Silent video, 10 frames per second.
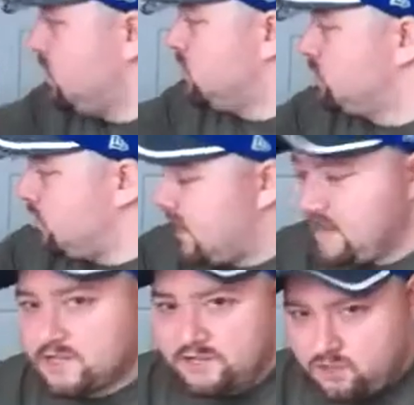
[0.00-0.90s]
So
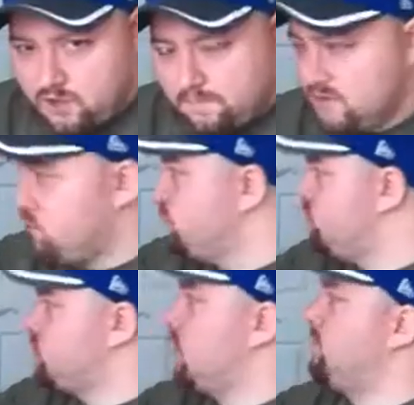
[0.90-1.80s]
as I start my
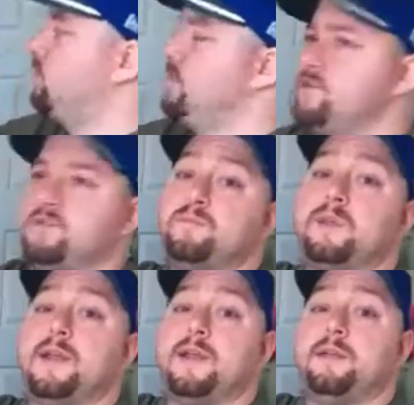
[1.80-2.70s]
students off, we just
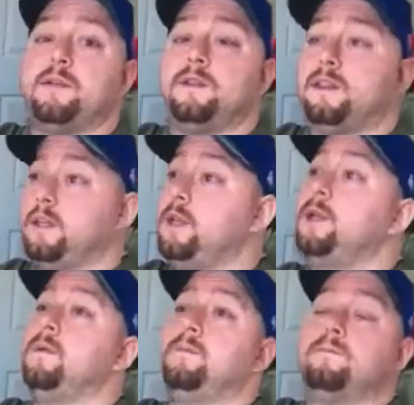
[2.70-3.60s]
play
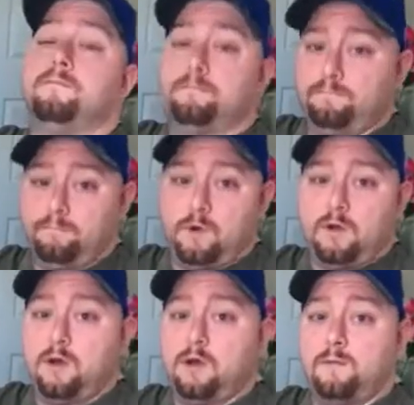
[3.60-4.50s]
the
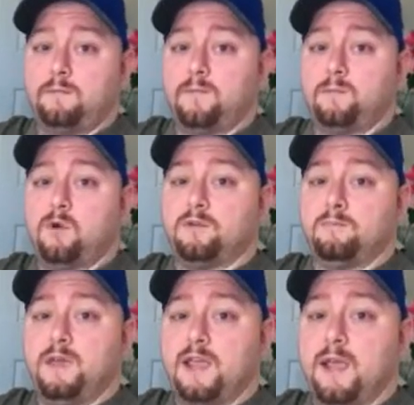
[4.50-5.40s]

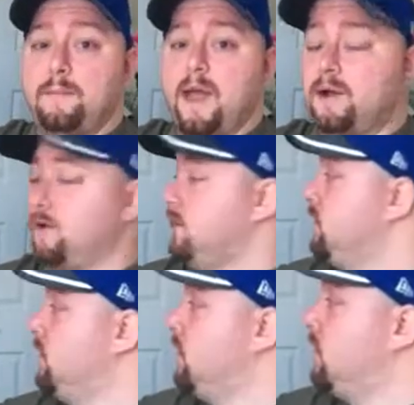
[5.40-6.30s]
Mozambique pattern
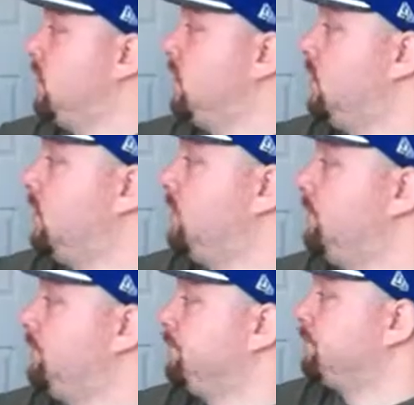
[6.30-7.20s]
on
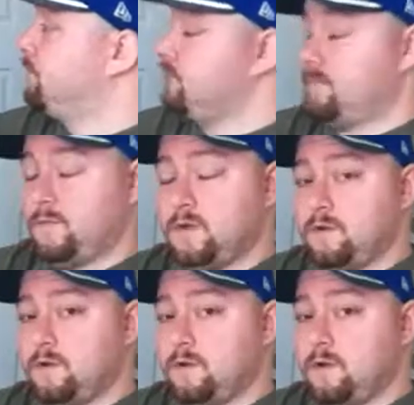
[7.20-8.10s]

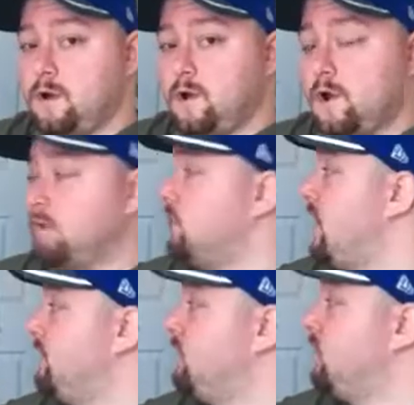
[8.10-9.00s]
our
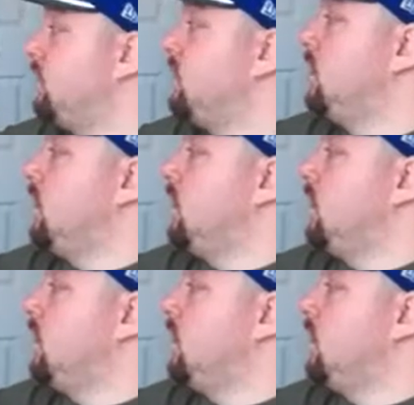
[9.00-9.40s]
ride cymbal.